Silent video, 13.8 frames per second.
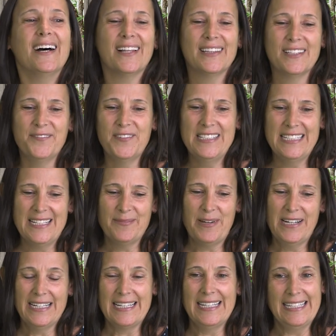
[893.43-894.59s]

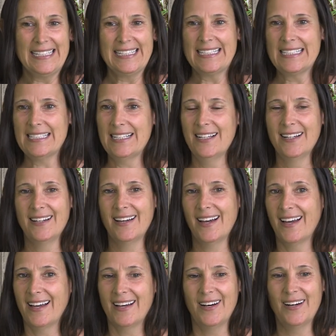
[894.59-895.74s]
Lymphedema is
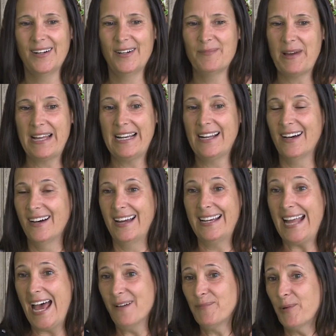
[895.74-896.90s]
an
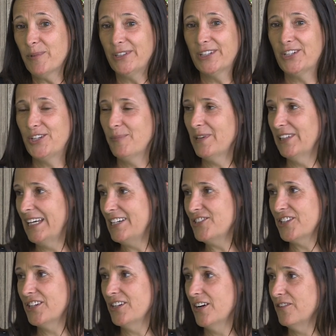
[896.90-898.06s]
abnormal
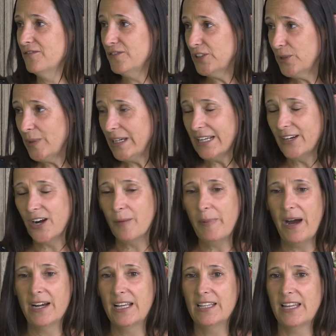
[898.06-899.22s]
accumulation of fluid in our
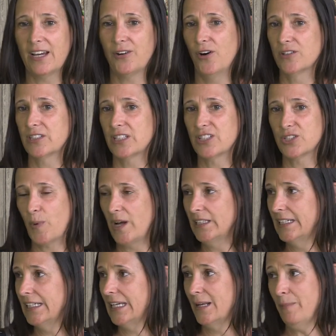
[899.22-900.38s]
body that causes
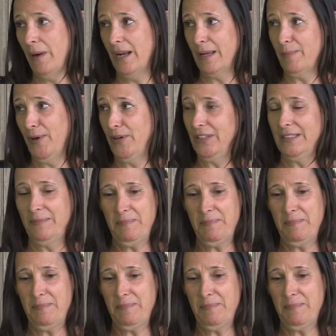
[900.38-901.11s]
swelling in a body part.